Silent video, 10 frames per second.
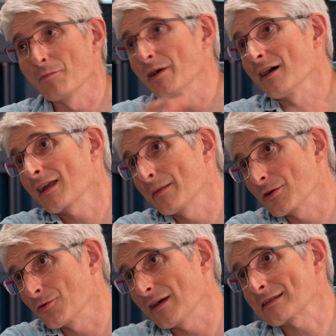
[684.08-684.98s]
a
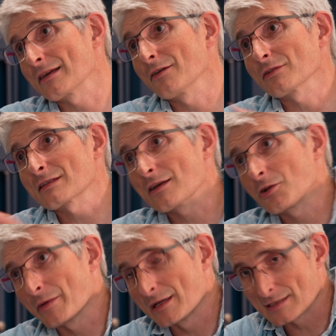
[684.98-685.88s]
biochemical assay or a
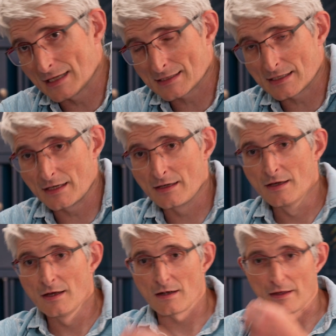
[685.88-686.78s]
cell-based assay?
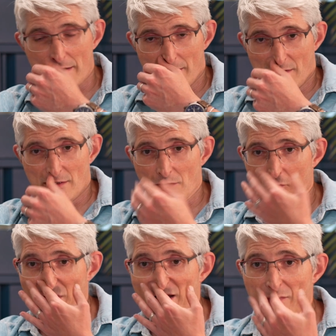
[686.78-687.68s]
Like, you know,
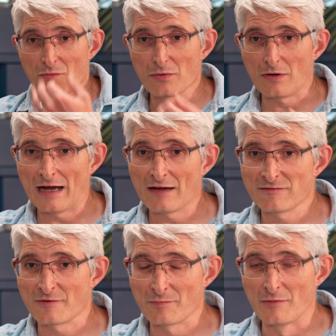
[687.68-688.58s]
what
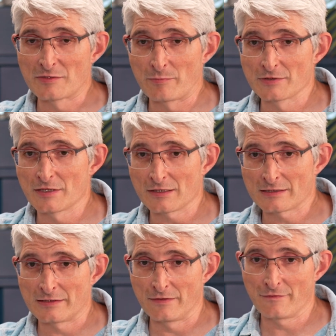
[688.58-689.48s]
have the most
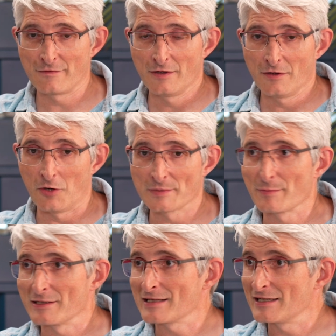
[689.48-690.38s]
productive
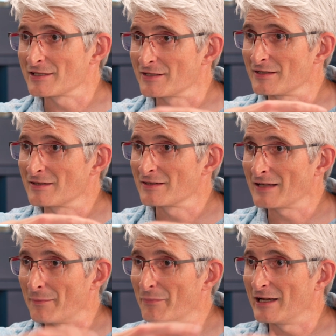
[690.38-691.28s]
optimization
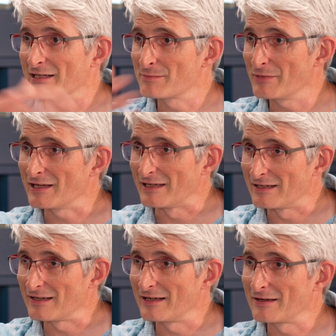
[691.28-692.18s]
campaigns
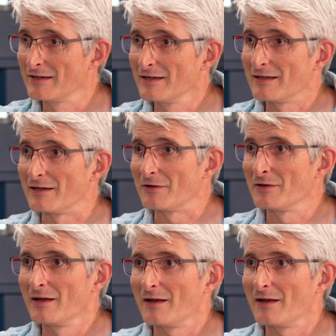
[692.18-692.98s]
been? Like, you know,